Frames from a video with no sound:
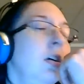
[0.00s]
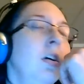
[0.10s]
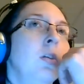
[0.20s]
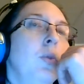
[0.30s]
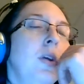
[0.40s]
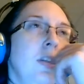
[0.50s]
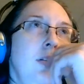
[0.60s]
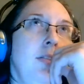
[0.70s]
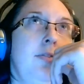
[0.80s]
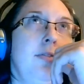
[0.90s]
We
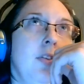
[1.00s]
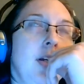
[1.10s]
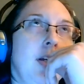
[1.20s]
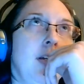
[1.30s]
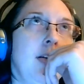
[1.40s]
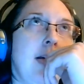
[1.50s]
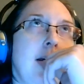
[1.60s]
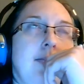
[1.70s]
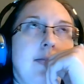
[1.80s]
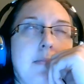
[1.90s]
live like half
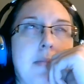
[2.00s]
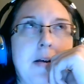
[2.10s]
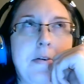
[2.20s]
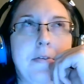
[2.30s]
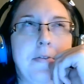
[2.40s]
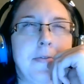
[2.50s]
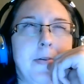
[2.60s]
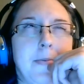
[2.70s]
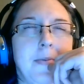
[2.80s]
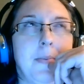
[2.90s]
a mile from
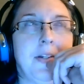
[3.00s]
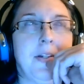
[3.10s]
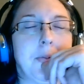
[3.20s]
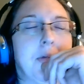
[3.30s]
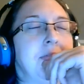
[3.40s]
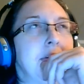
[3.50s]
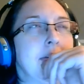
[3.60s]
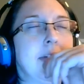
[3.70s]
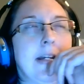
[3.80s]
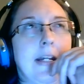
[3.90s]
the baseball field,
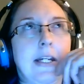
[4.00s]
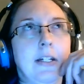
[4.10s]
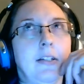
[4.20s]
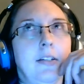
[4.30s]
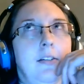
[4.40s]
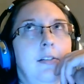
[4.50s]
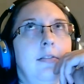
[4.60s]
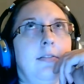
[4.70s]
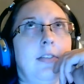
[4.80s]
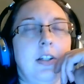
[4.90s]
and
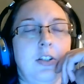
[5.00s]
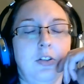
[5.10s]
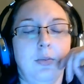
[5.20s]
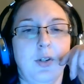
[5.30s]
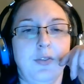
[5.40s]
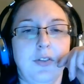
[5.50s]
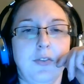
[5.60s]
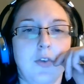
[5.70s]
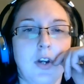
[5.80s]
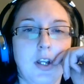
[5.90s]
they shoot them off every
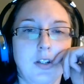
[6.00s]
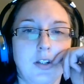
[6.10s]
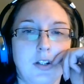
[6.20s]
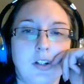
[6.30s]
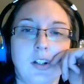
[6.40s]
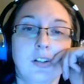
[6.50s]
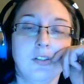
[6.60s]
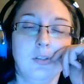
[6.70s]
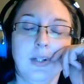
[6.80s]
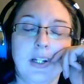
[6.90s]
Friday at 10 o'clock, so
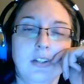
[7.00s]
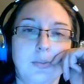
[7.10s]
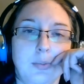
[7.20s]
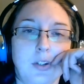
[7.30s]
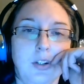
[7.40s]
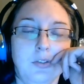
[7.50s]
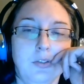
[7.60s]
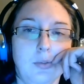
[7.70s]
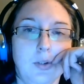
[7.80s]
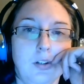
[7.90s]
my cats are pretty used to it
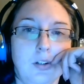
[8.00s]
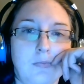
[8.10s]
by now.